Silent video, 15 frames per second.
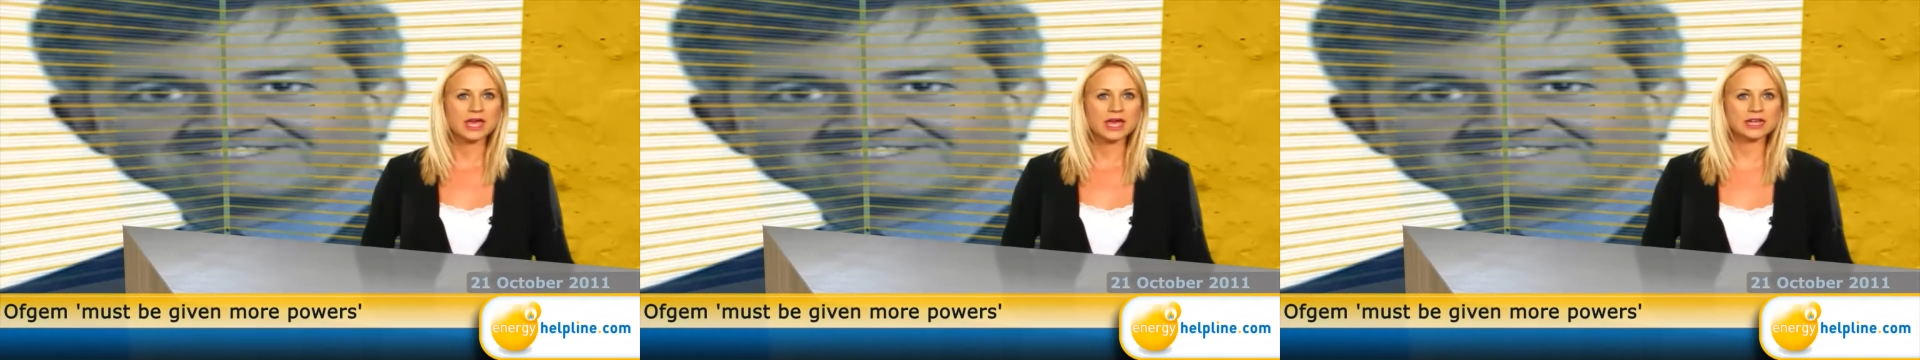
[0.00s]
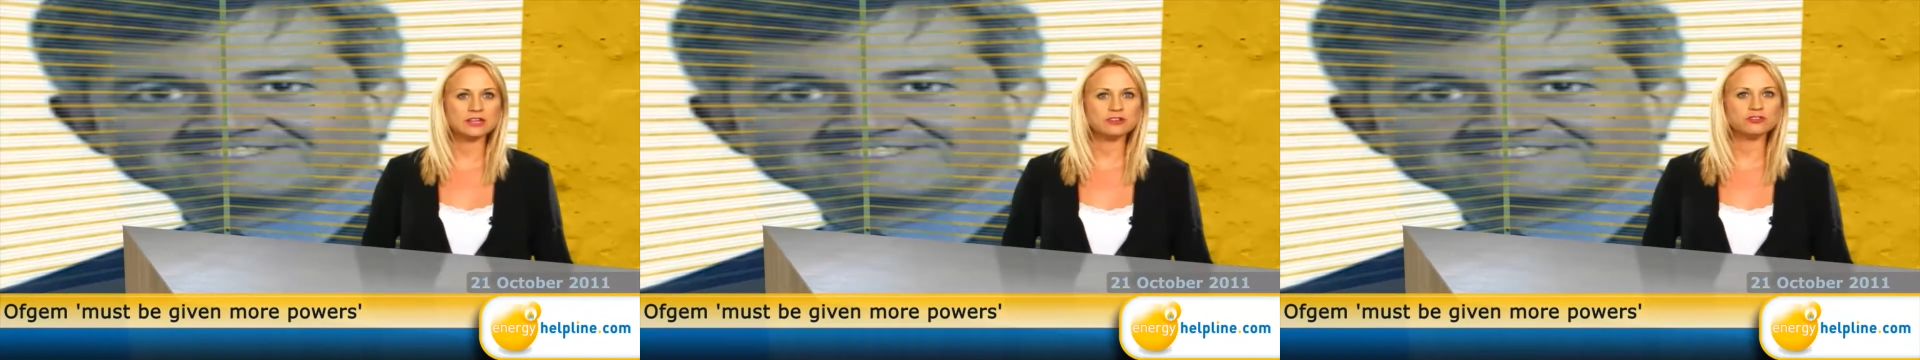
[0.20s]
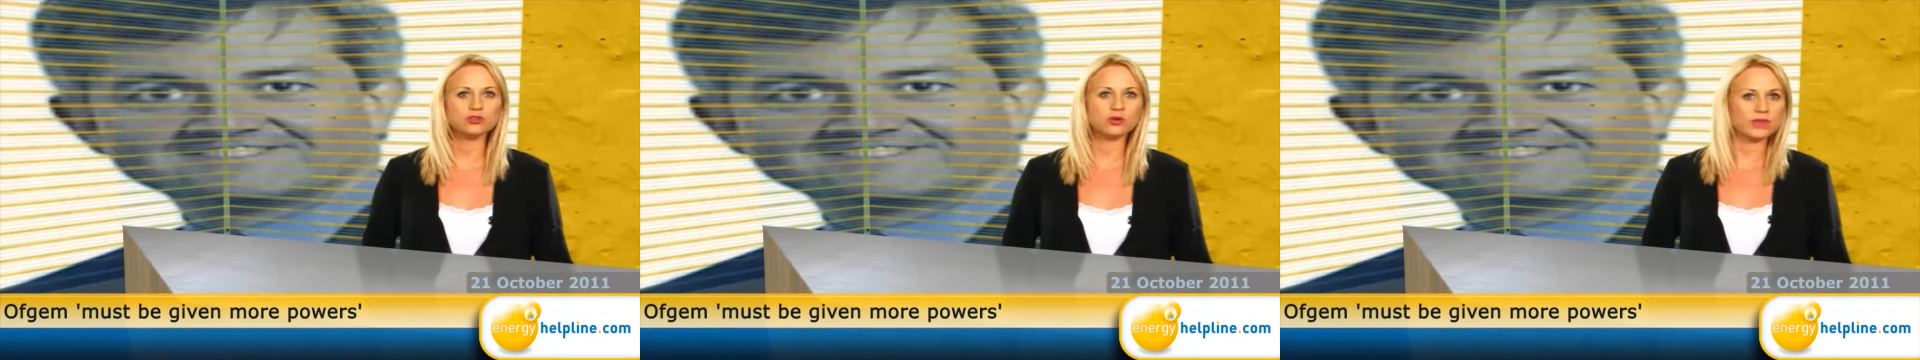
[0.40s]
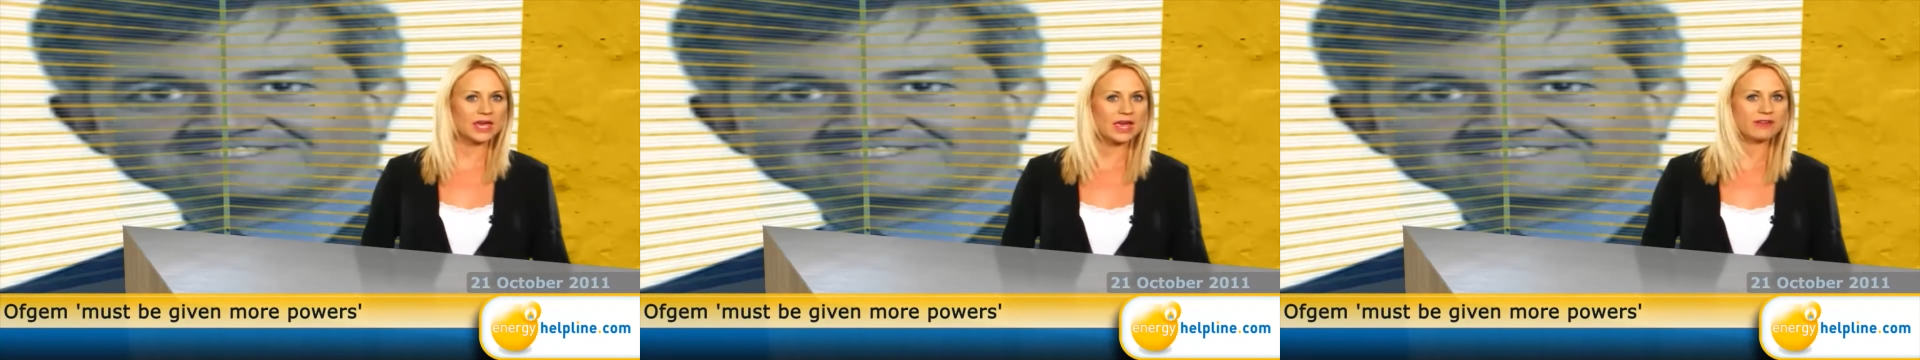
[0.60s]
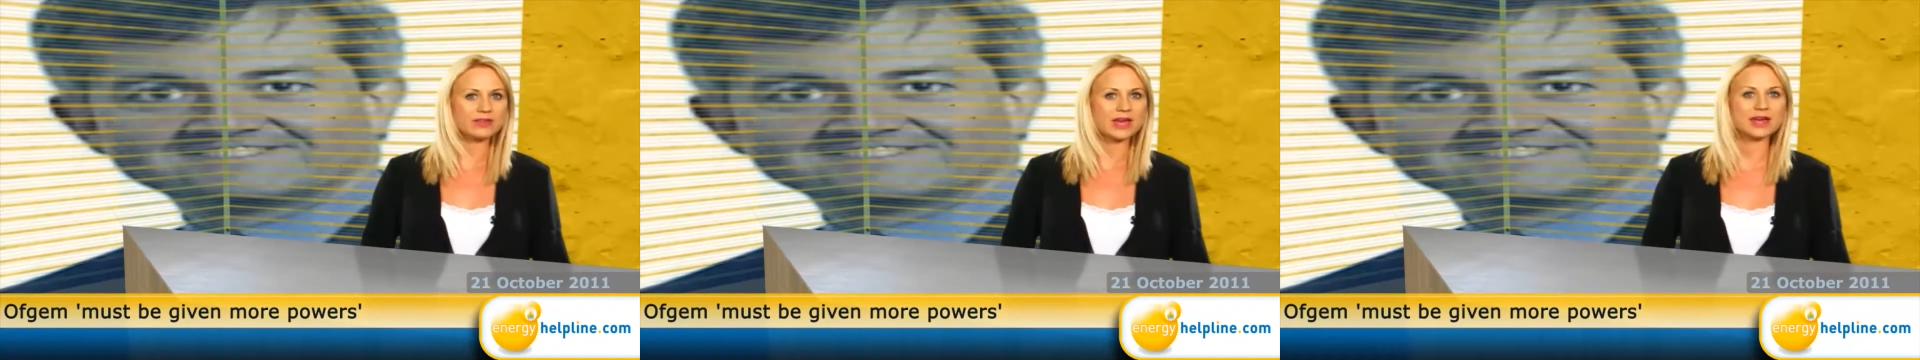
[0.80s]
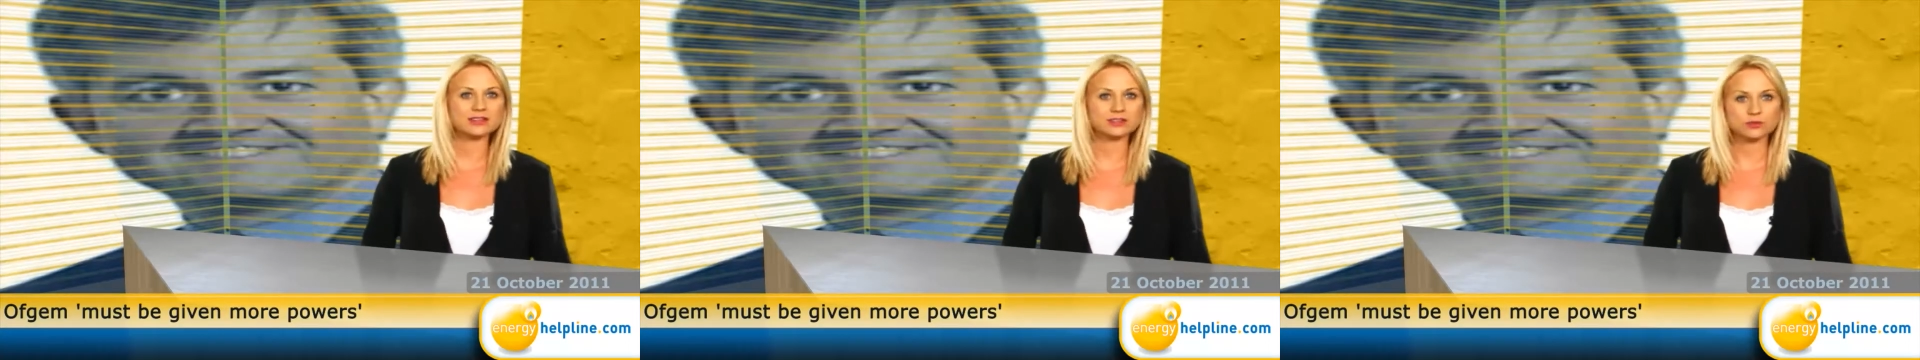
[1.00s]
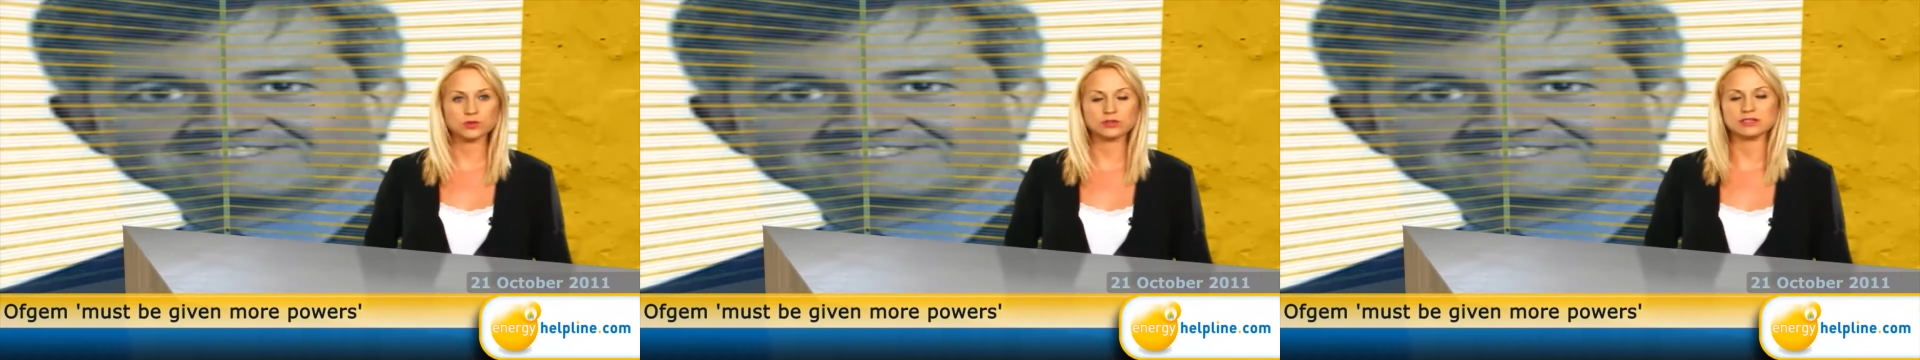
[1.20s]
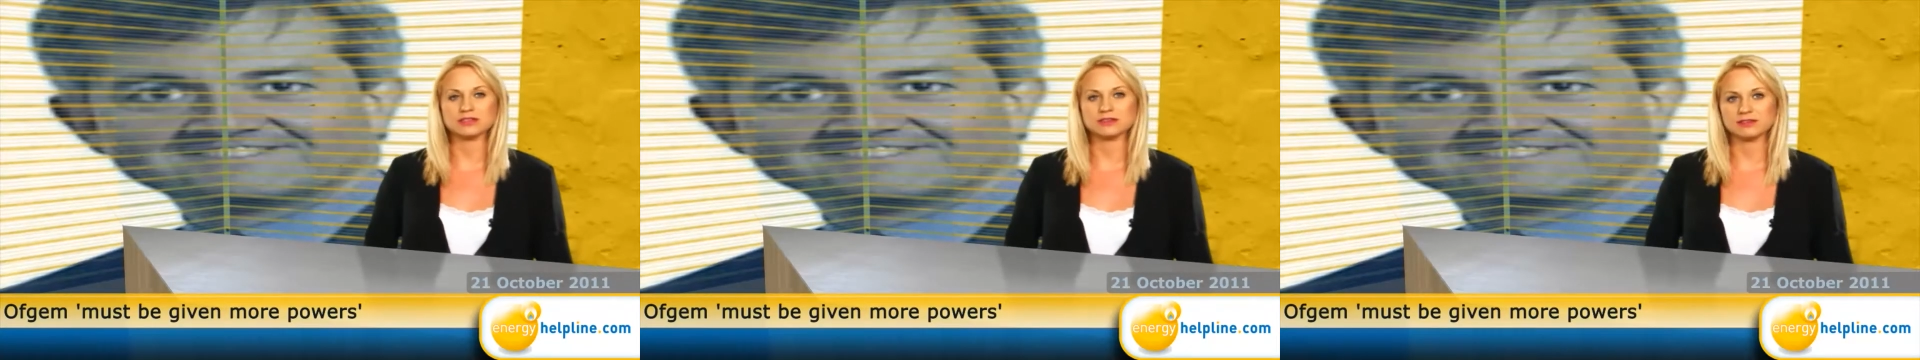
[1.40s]
and ensure they have
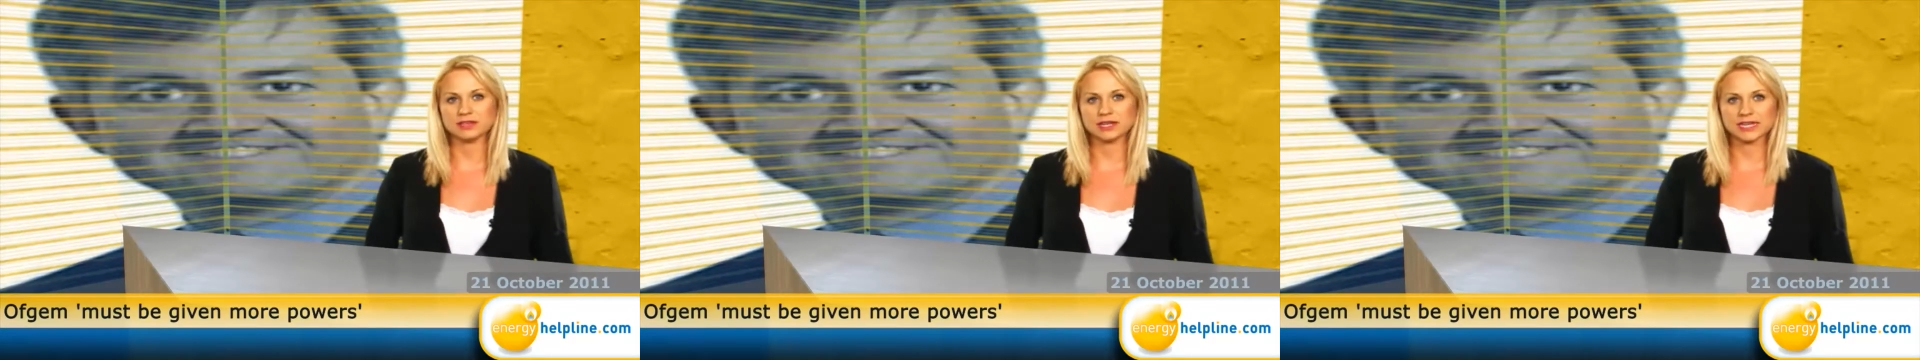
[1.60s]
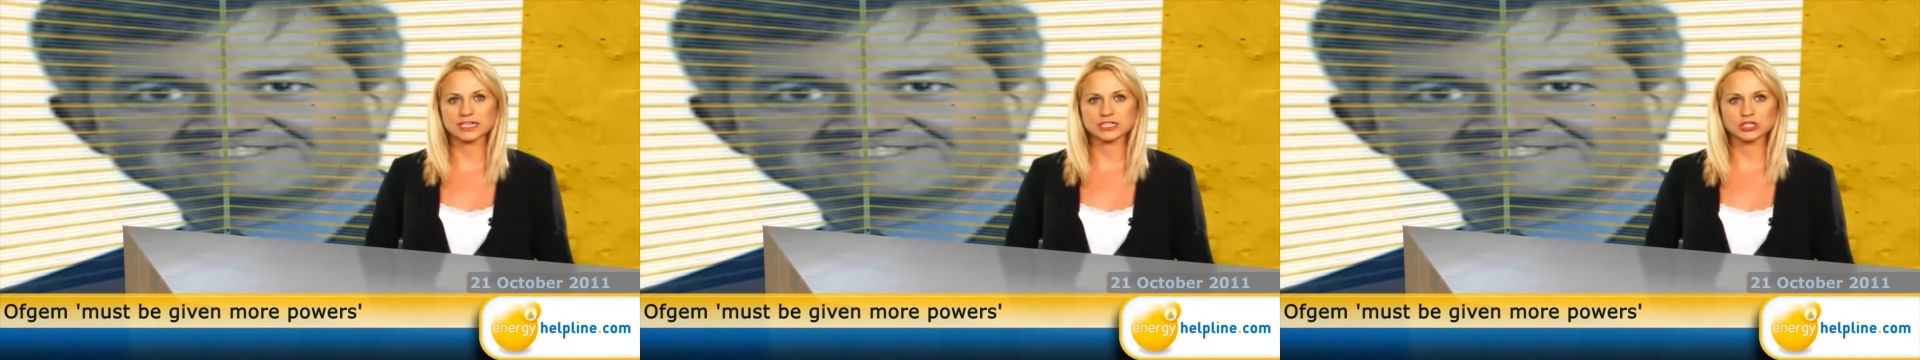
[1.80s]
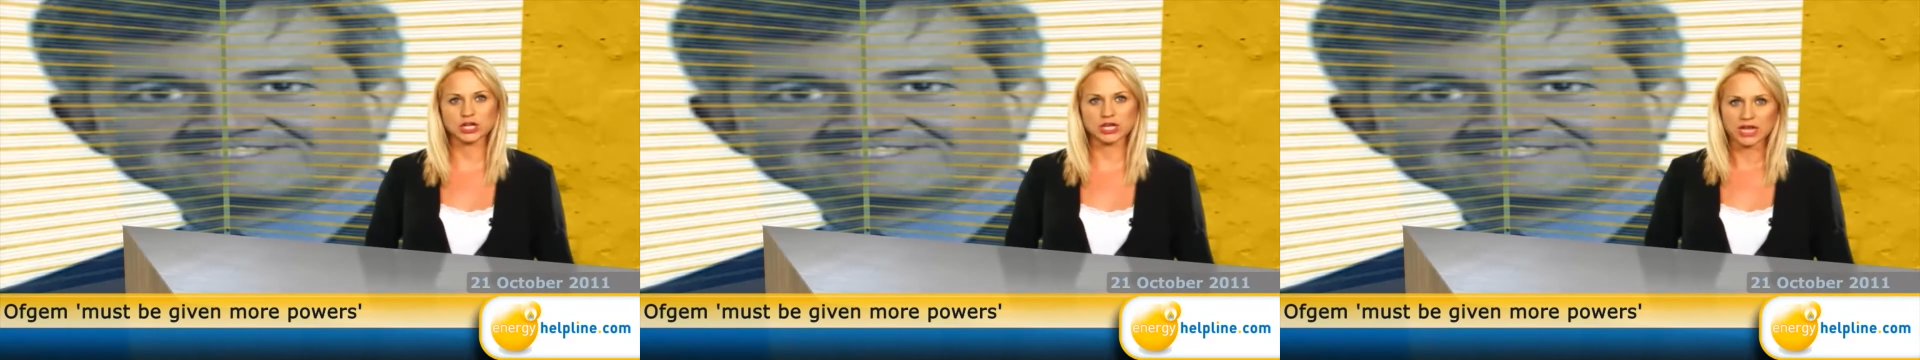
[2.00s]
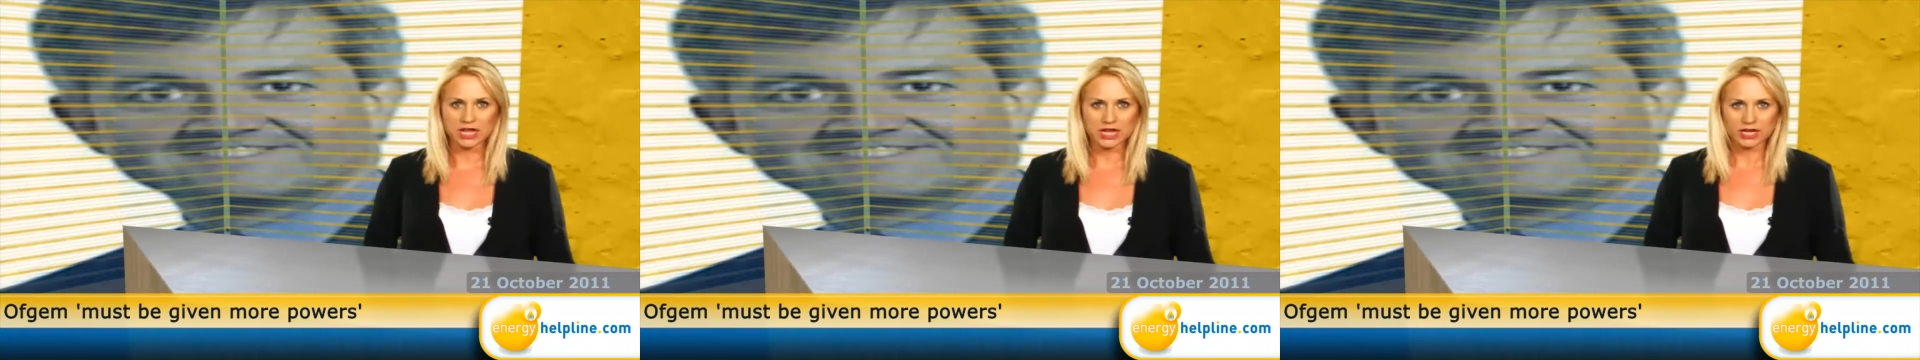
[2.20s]
adequate insulation